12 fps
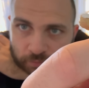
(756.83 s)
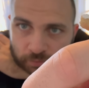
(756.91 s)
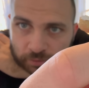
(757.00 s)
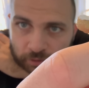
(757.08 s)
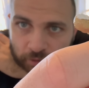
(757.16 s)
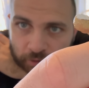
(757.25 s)

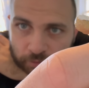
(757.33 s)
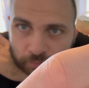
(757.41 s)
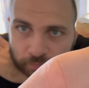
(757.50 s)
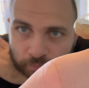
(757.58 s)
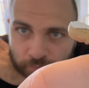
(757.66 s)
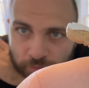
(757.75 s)
there,
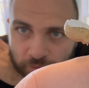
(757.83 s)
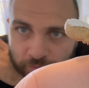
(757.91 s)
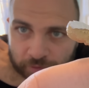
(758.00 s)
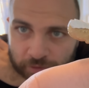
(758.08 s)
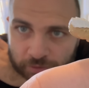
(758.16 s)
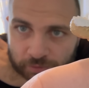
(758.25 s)

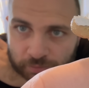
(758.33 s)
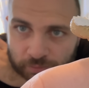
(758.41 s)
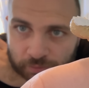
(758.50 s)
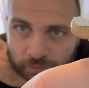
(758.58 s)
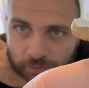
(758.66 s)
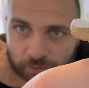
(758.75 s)
perfect.
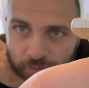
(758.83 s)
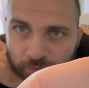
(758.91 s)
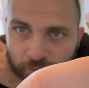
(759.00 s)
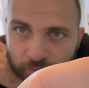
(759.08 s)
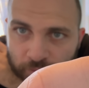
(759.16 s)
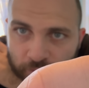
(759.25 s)

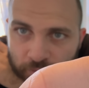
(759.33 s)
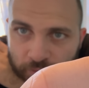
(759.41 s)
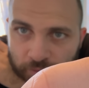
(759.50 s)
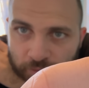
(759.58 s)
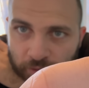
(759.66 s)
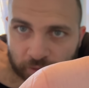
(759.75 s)

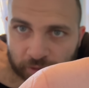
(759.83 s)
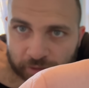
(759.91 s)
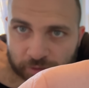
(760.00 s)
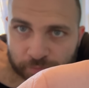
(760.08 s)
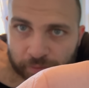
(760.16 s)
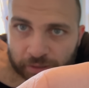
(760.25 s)
Put the
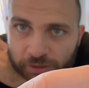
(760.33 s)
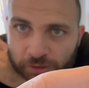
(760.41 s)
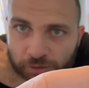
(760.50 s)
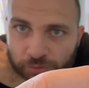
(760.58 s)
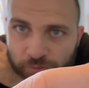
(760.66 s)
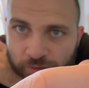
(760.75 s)
head's main
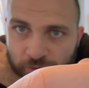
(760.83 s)
coats